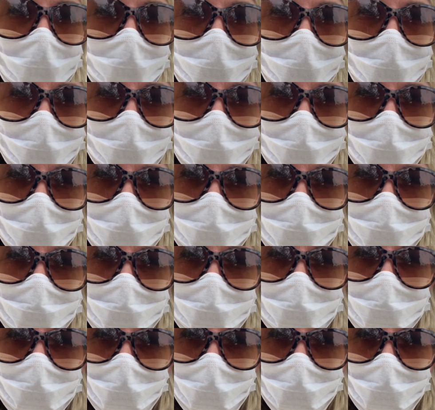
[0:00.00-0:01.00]
all
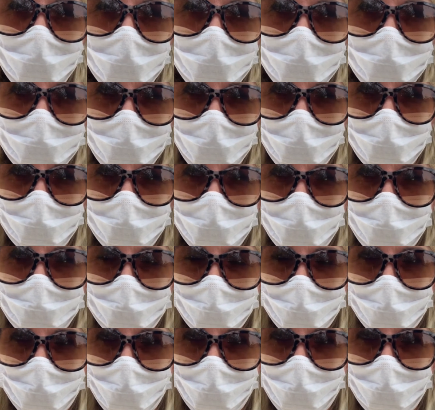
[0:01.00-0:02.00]
necessary safety
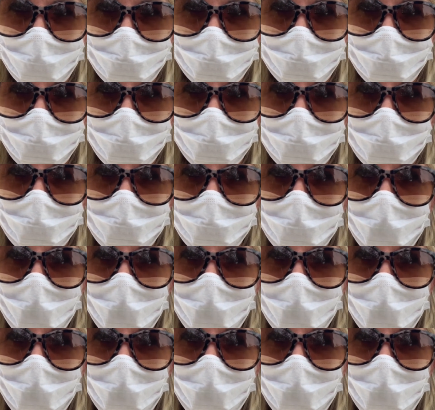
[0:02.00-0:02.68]
precautions.